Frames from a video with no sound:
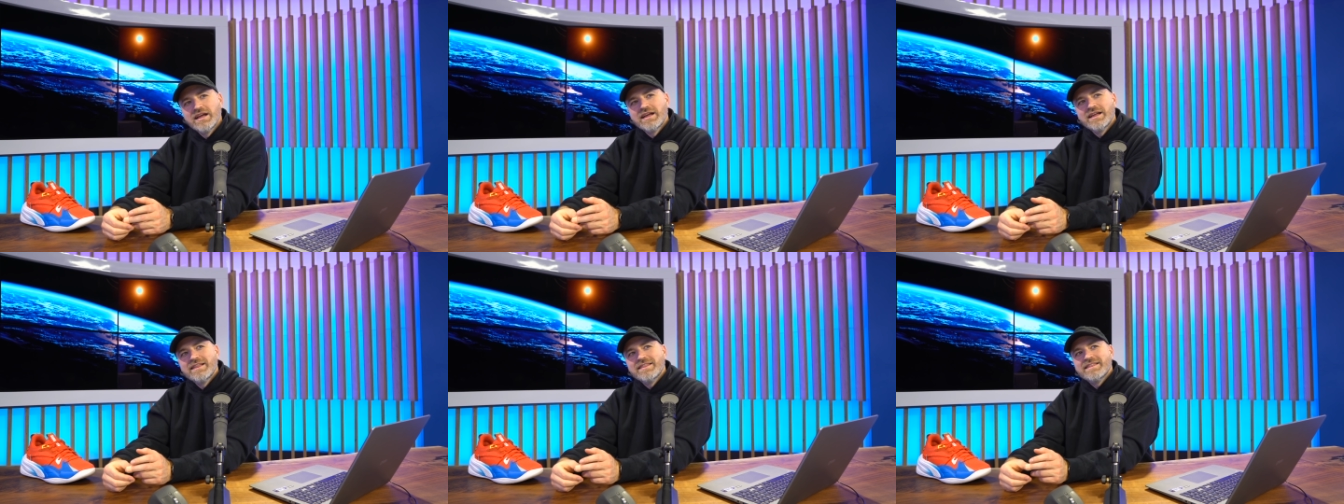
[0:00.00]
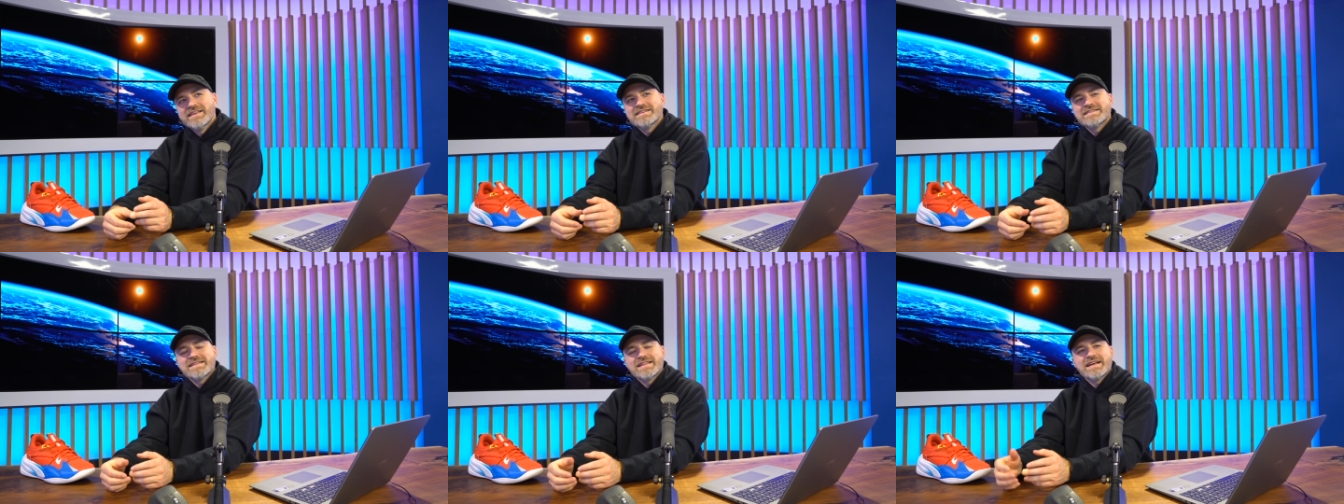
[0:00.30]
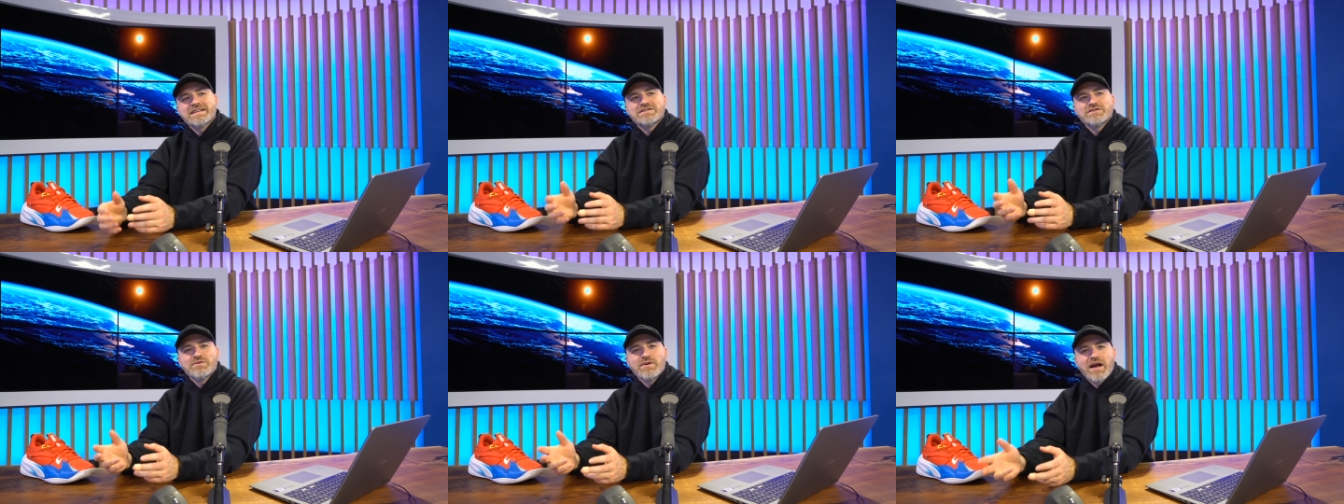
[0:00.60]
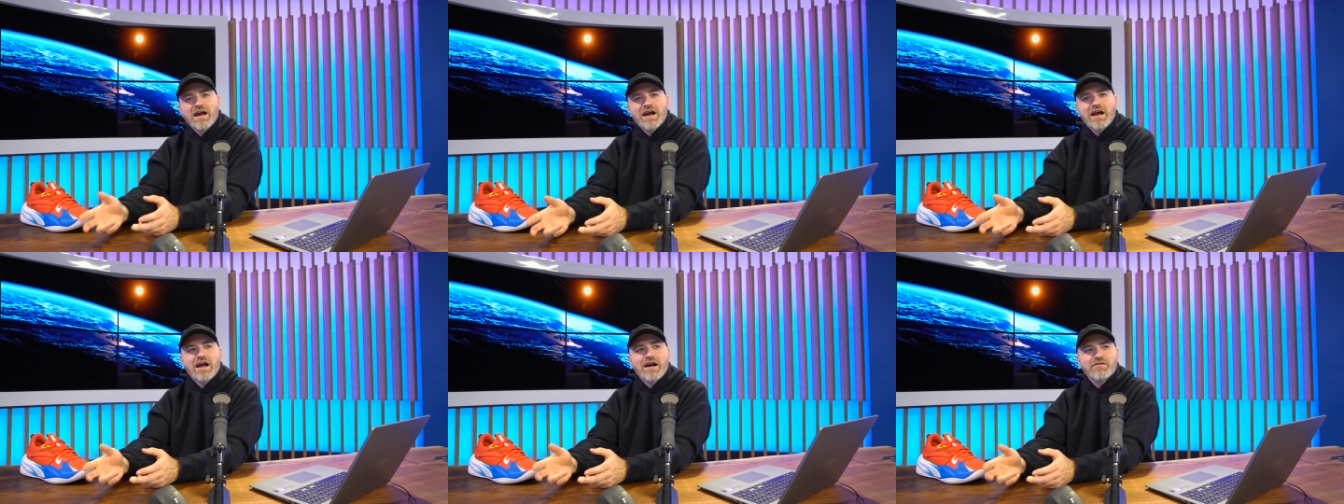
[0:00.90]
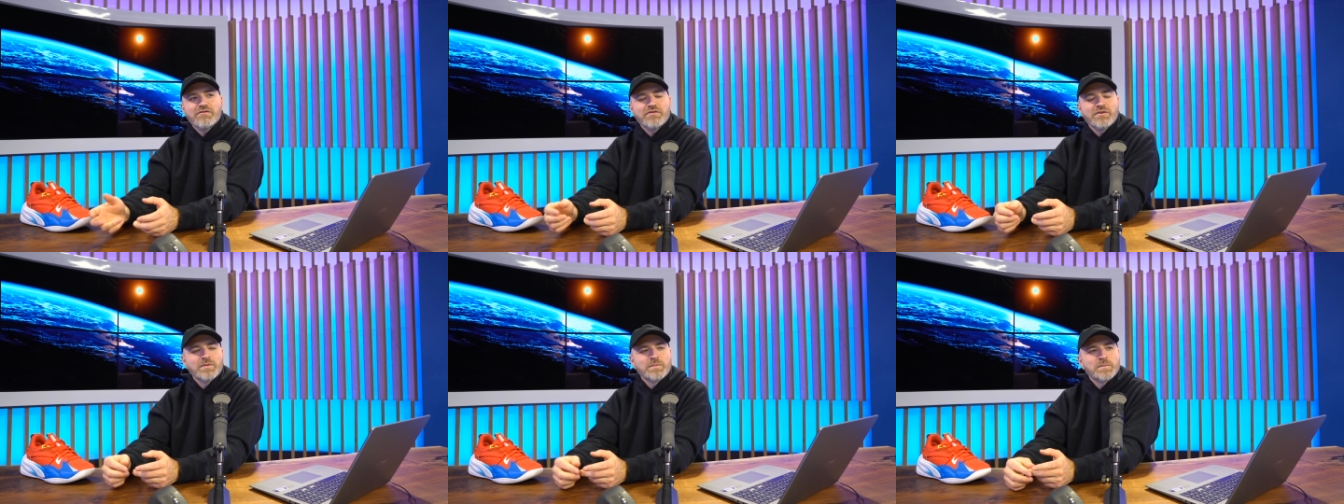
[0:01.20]
This lets you
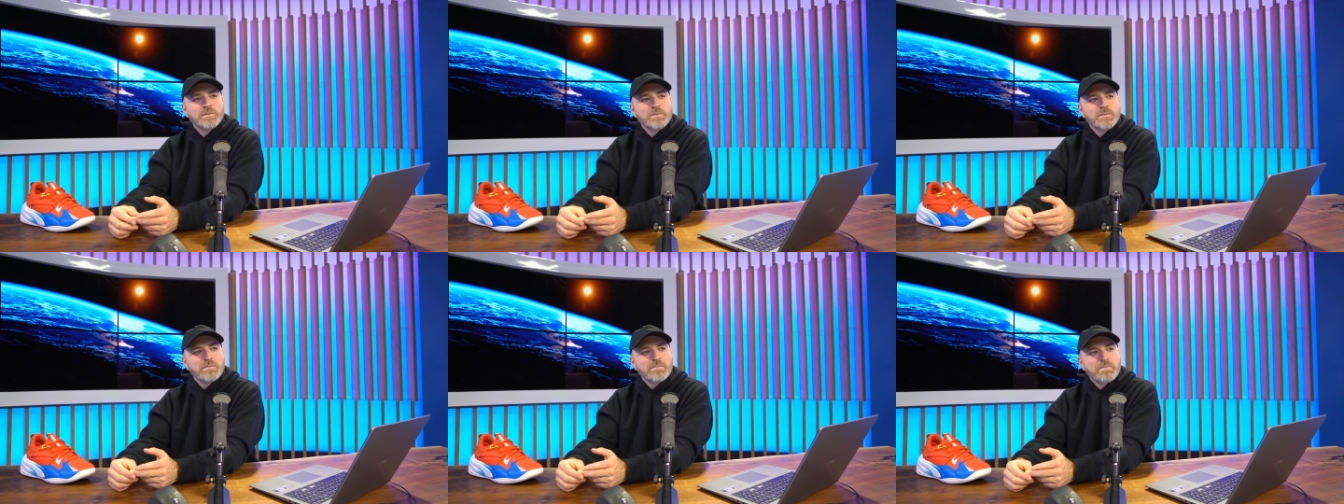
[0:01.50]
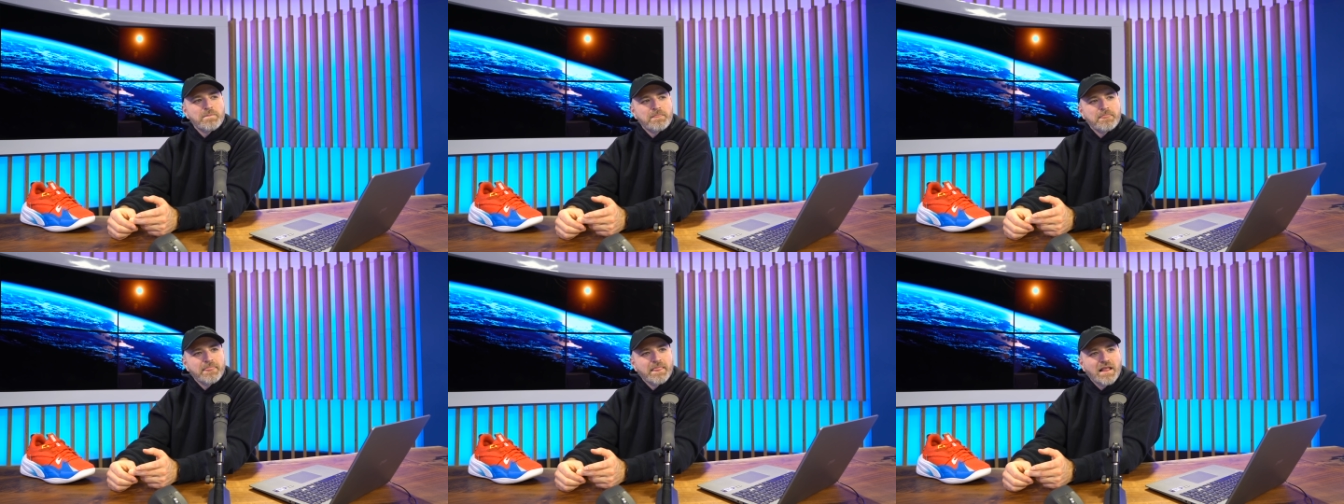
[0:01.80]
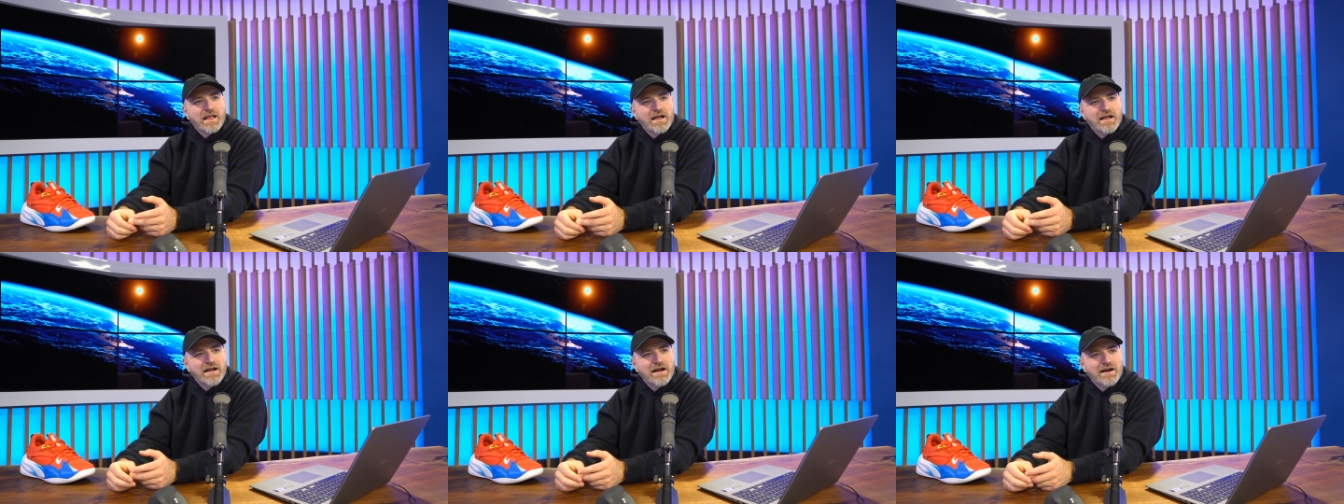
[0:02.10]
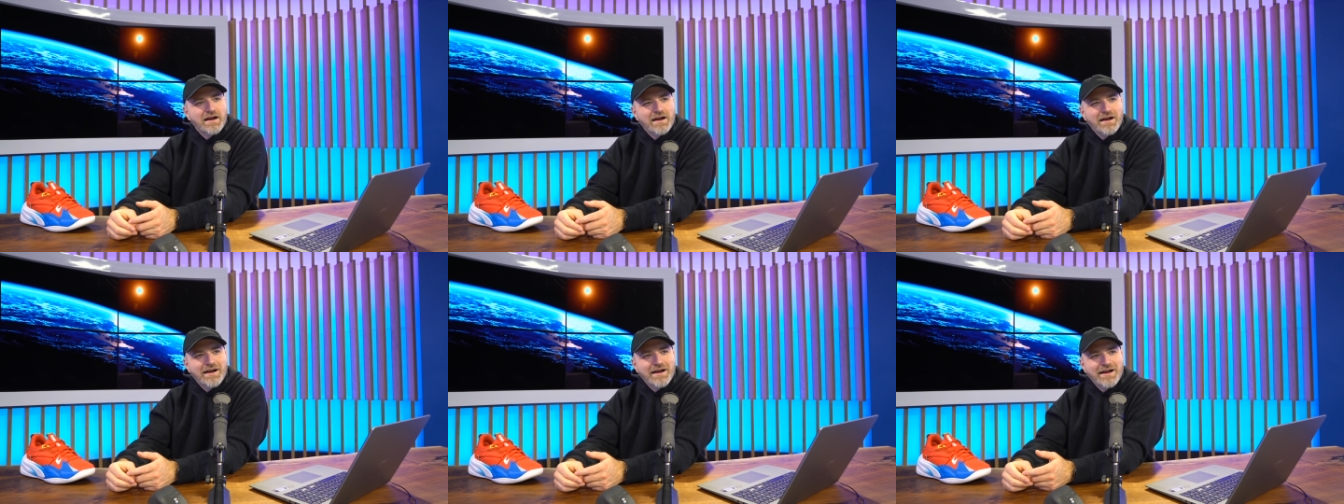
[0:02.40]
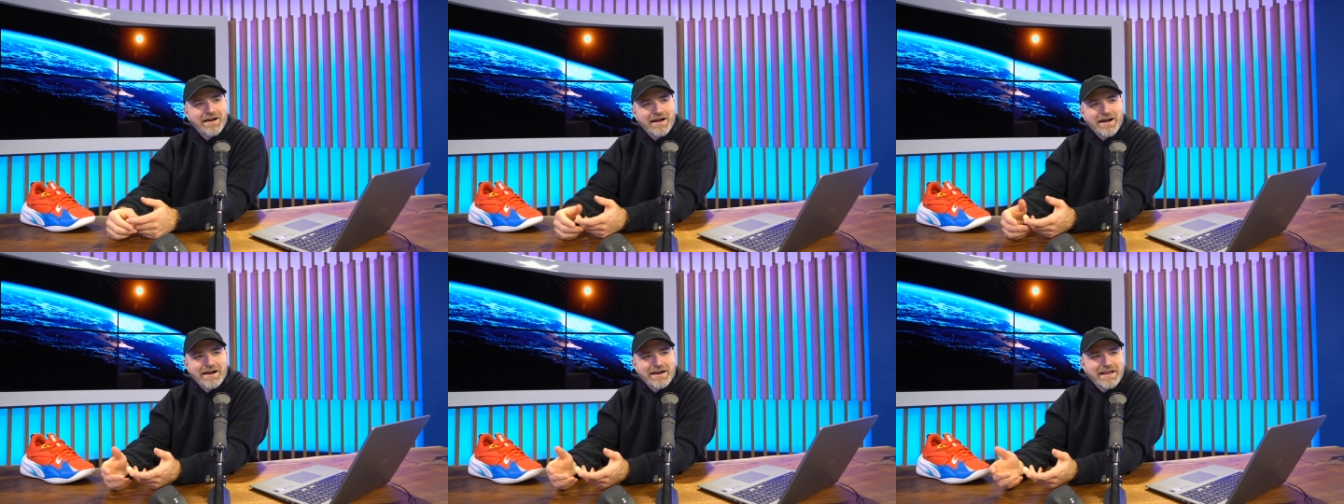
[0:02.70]
have
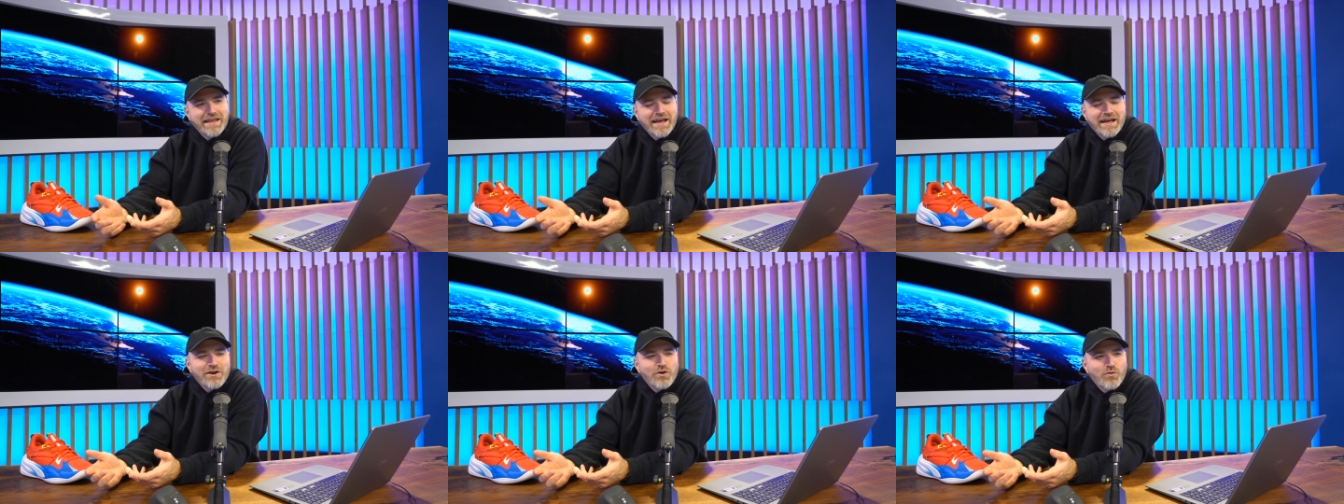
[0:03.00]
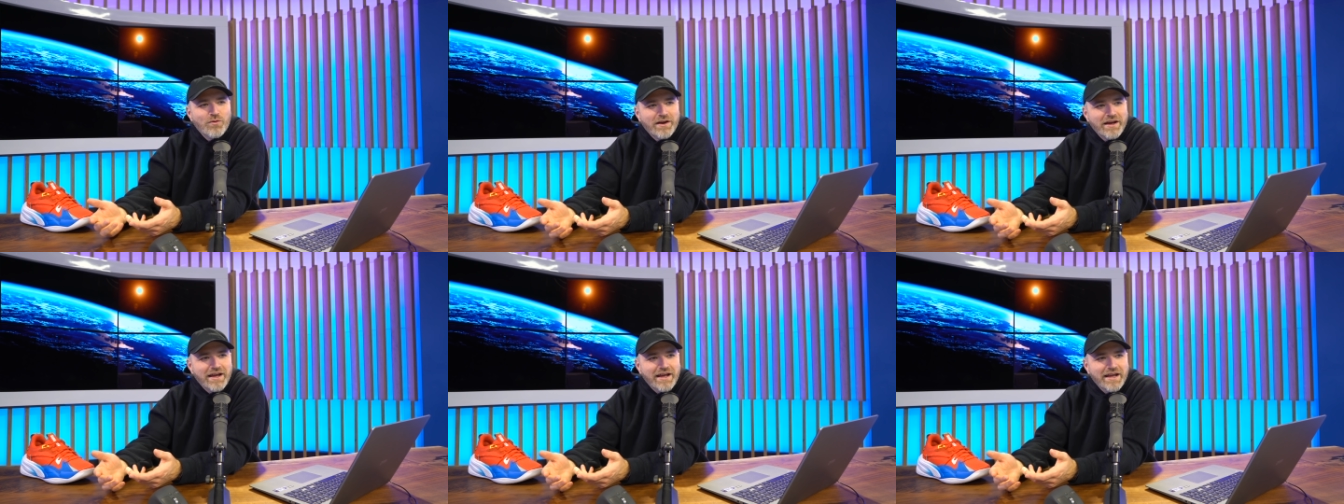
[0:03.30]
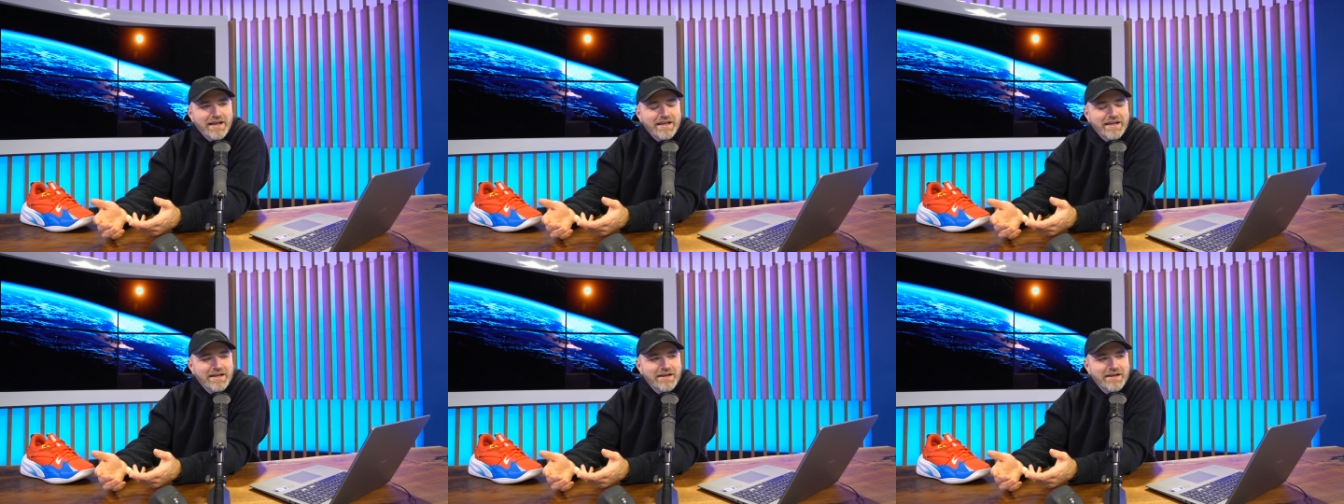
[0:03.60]
a getaway